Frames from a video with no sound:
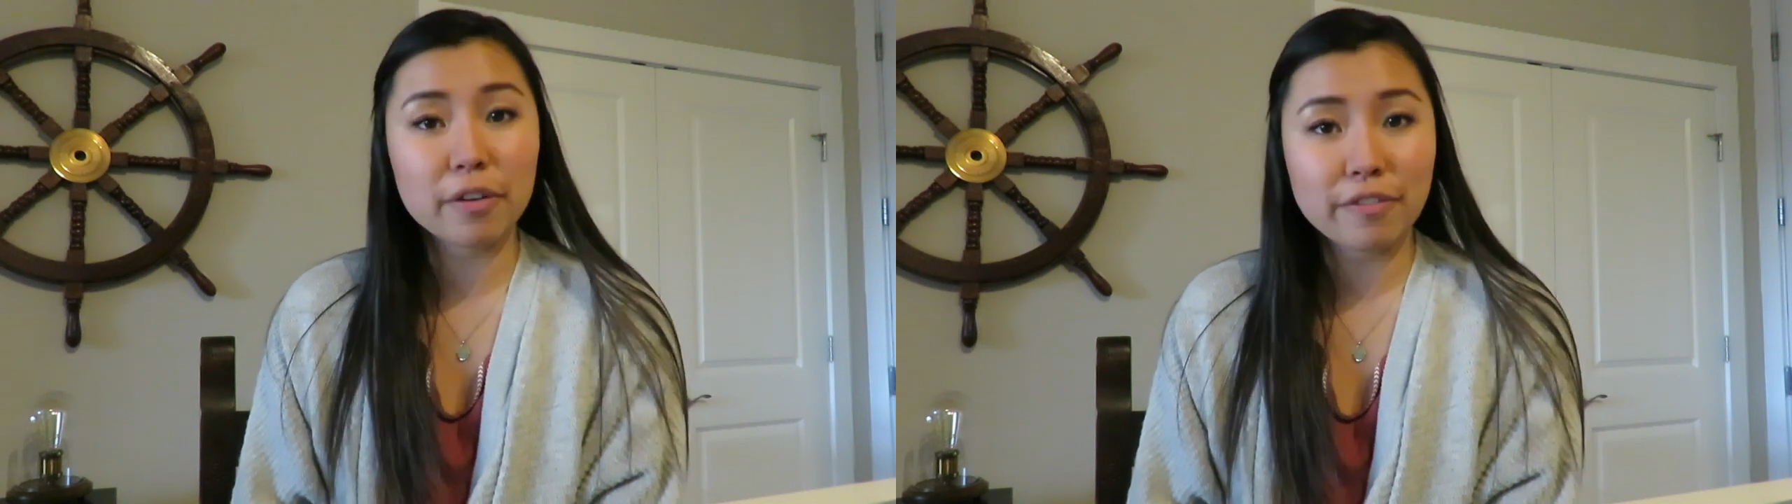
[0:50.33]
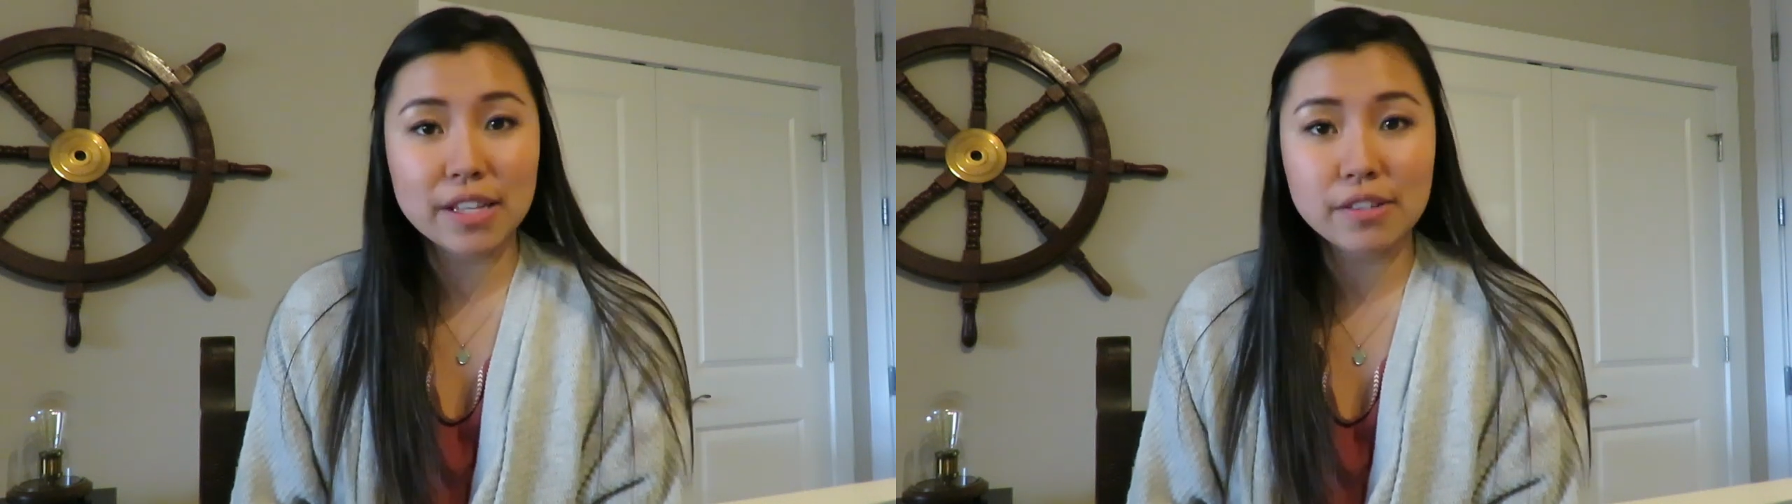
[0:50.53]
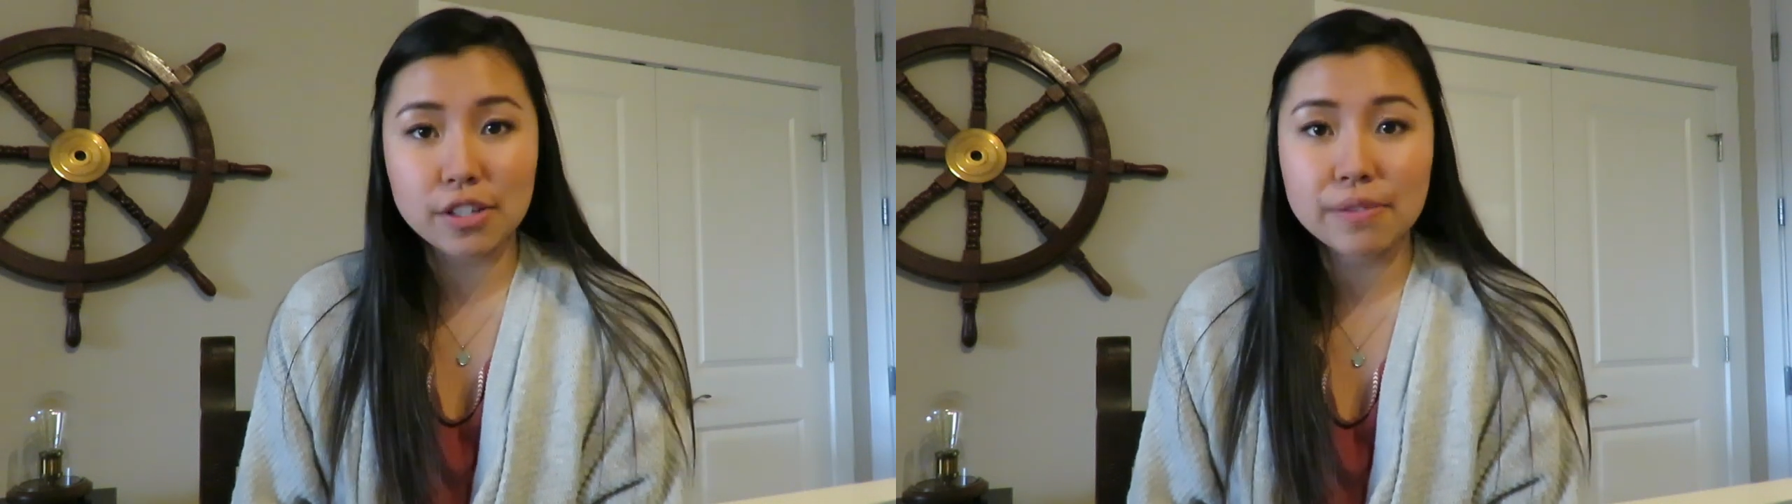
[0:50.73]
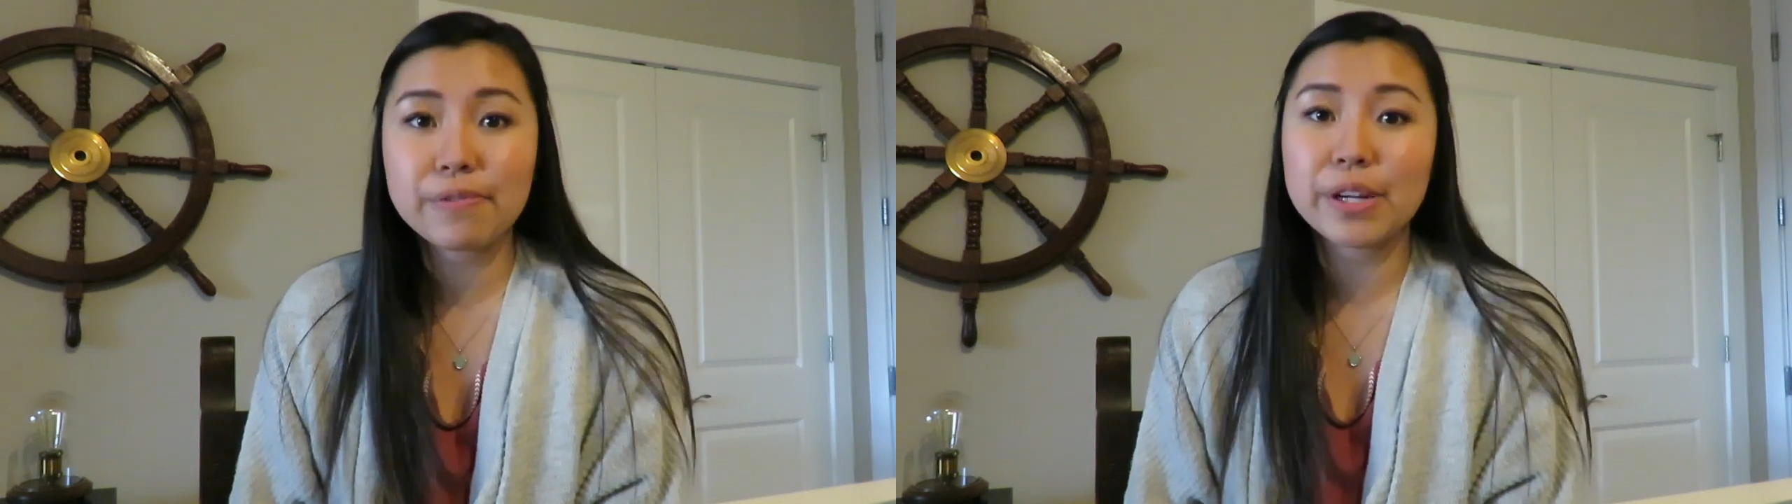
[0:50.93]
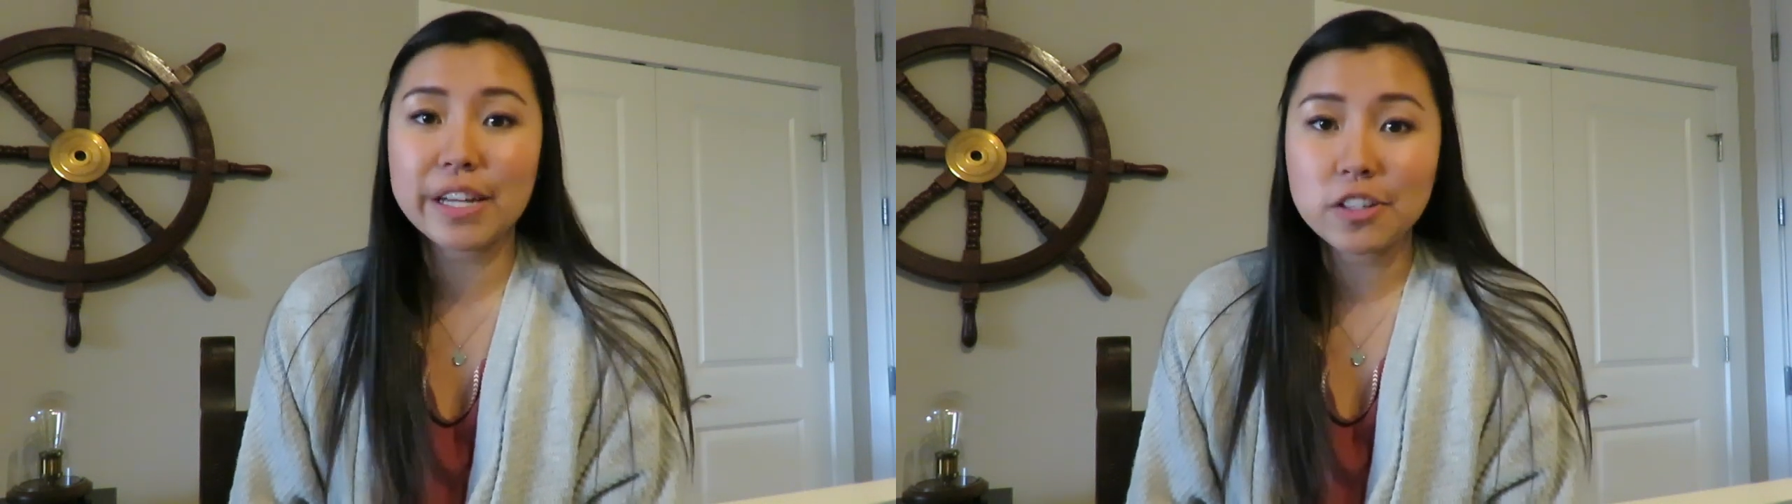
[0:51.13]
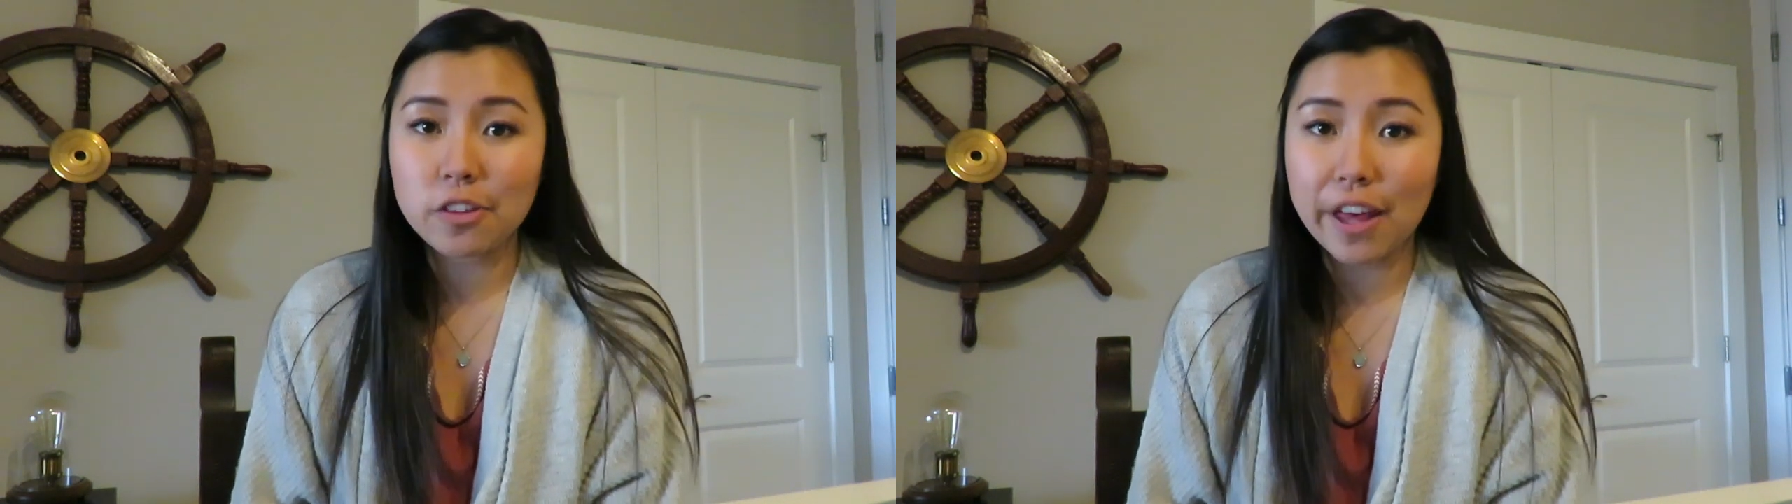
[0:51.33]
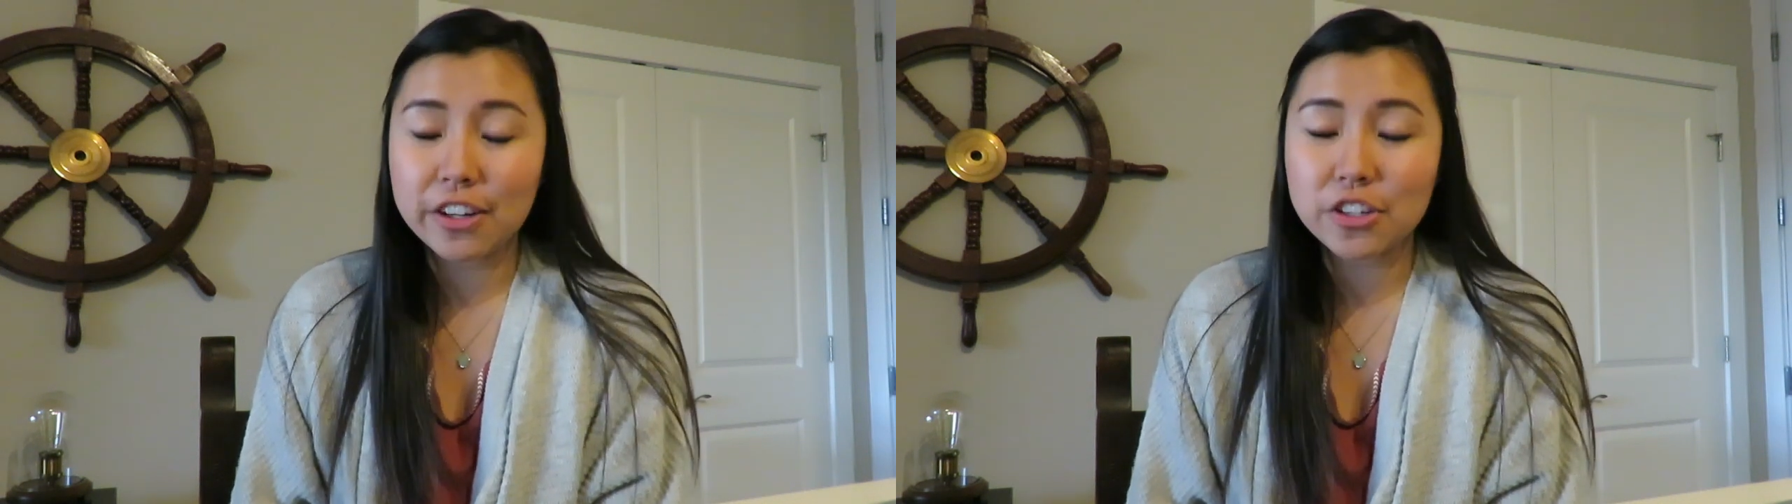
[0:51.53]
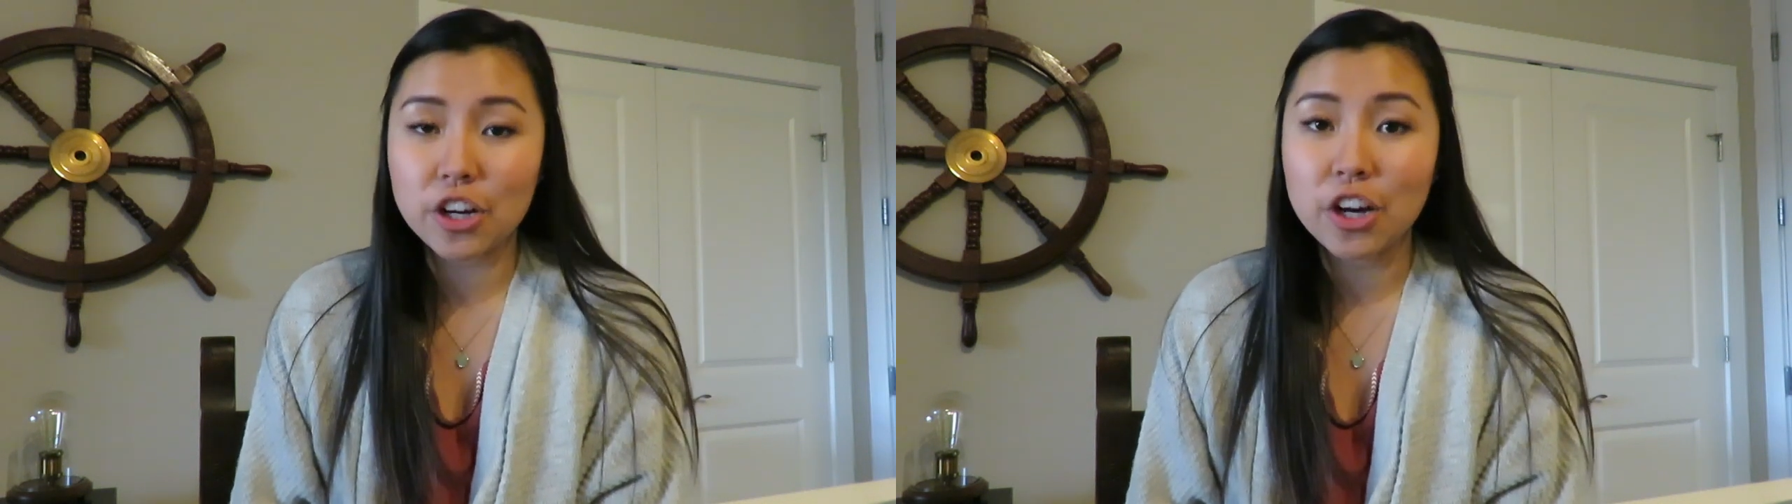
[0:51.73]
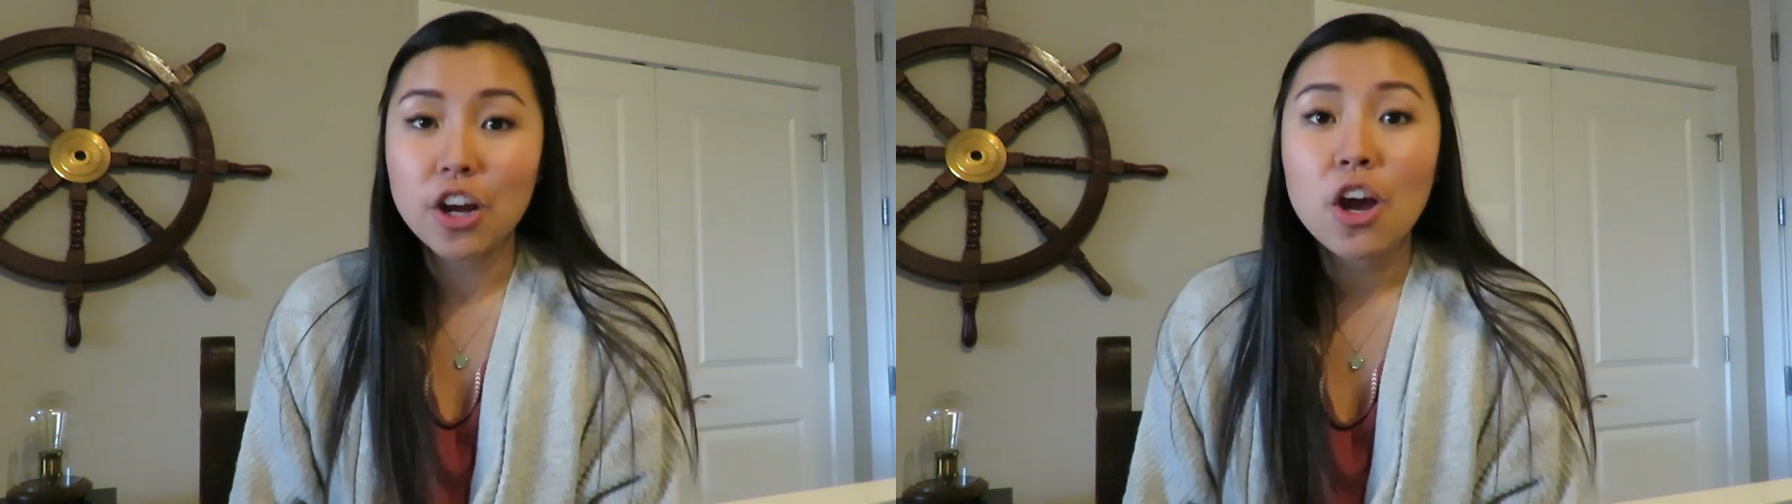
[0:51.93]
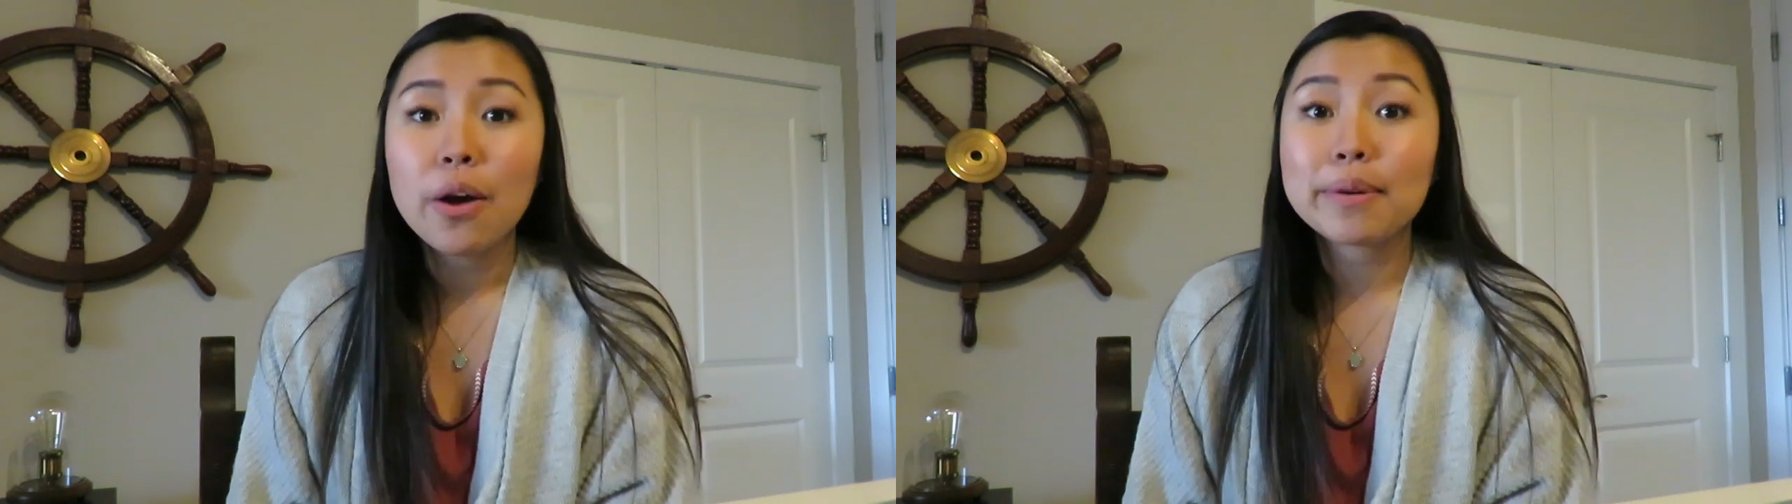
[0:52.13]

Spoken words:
professors for each lecture,